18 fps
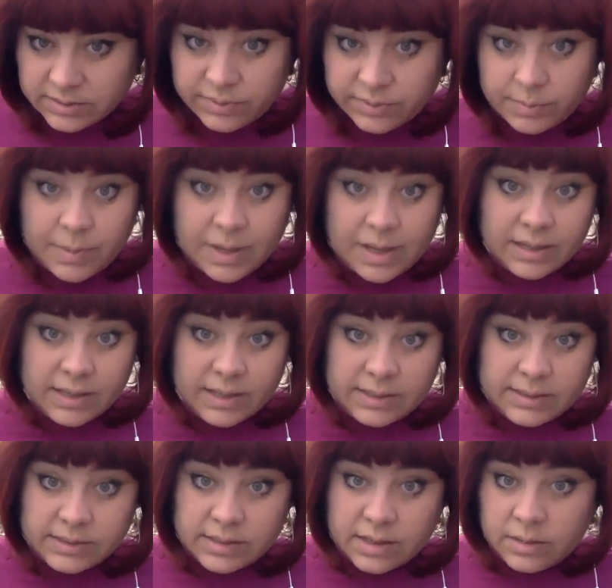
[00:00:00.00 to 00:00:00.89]
of the
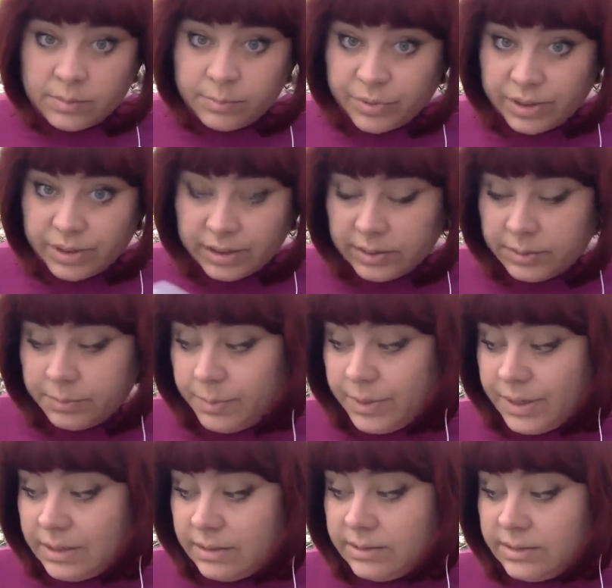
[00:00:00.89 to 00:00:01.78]
markets,
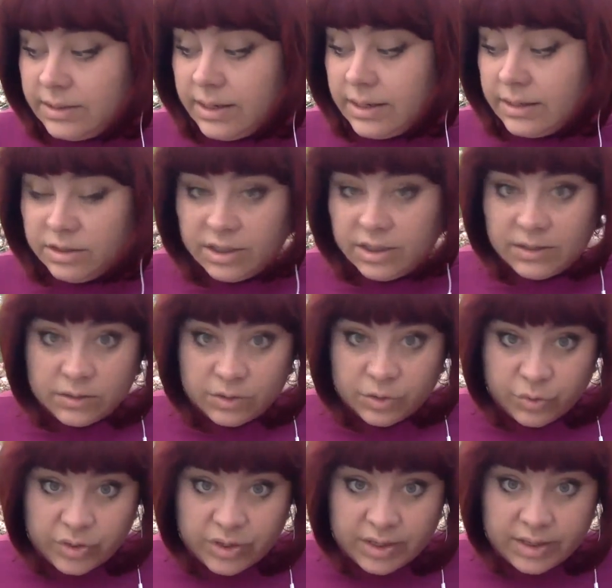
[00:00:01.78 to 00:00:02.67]
unpredictability, and
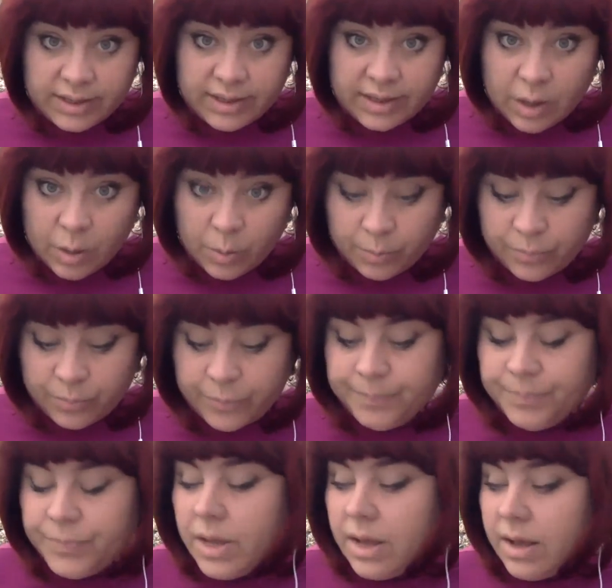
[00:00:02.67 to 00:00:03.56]
didn't really help
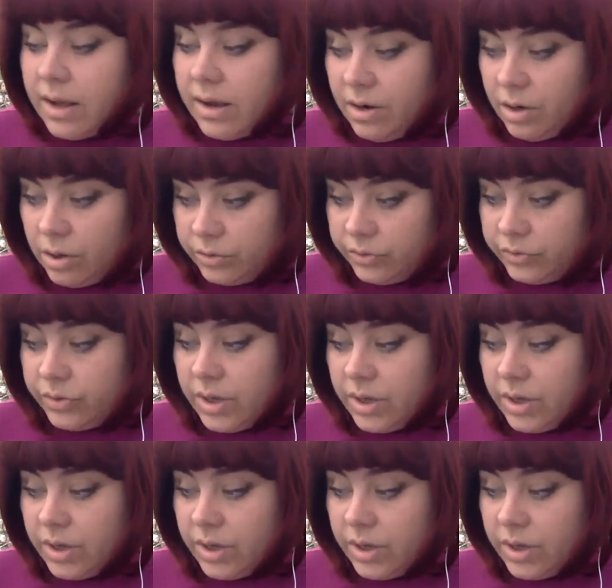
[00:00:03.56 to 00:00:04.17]
a lot.